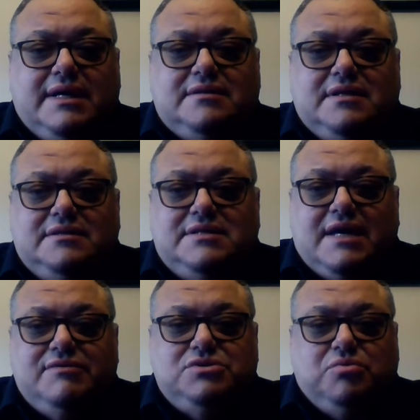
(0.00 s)
Anthony
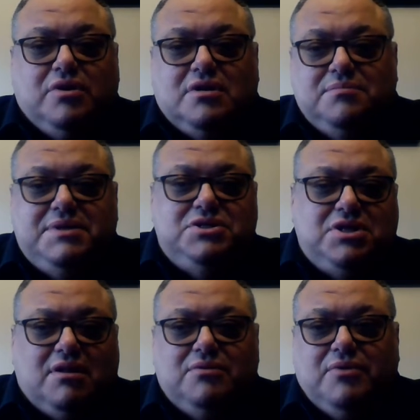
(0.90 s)
Davis weren't going to be
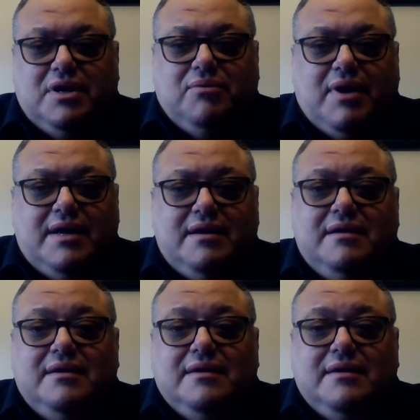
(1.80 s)
gelling right away.